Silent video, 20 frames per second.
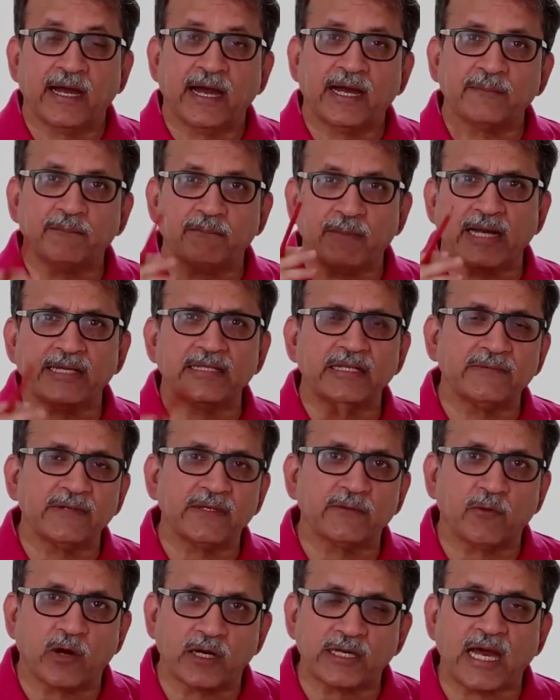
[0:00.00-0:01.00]
and by the
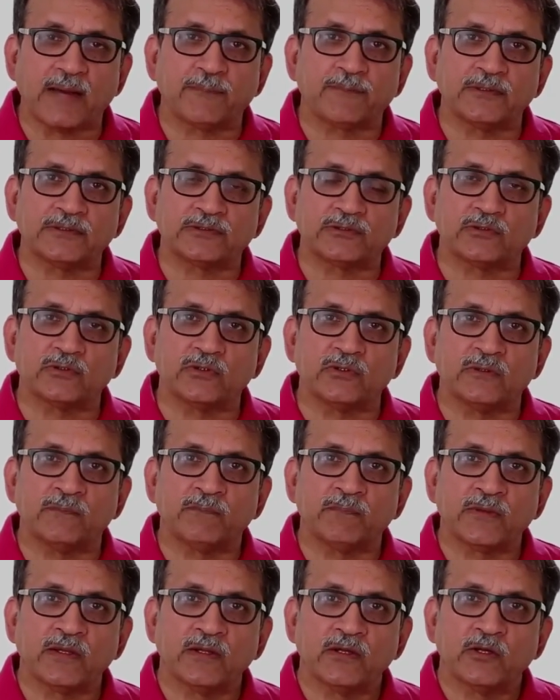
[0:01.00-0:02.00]
way, what happens,
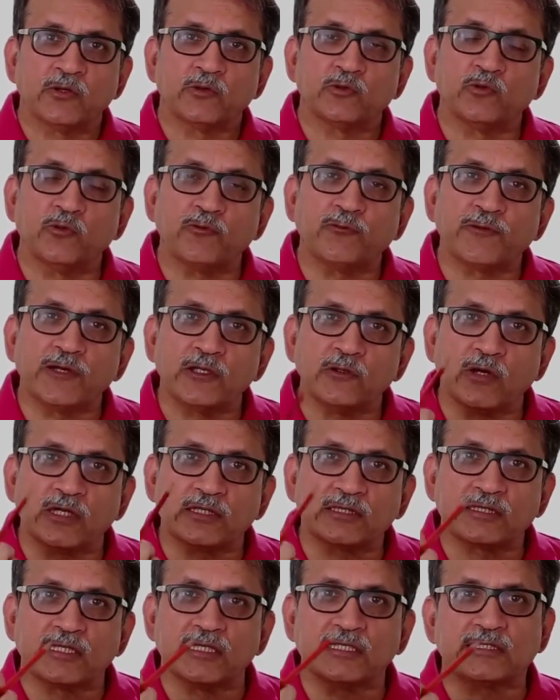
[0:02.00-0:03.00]
you feel your
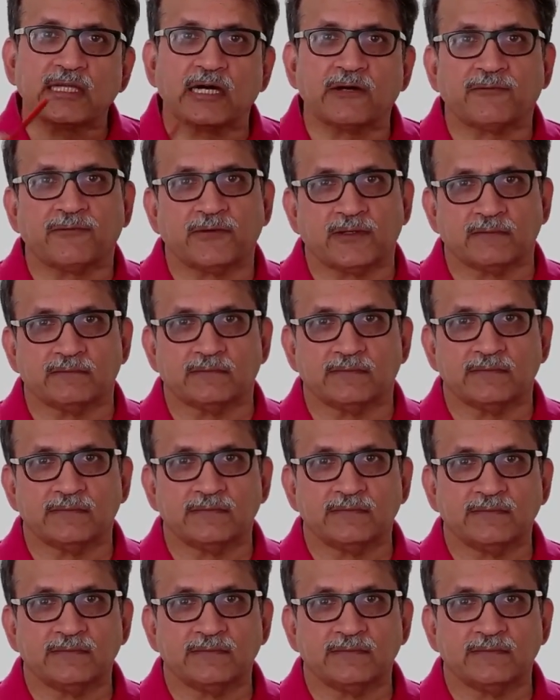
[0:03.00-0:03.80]
teeth are firm,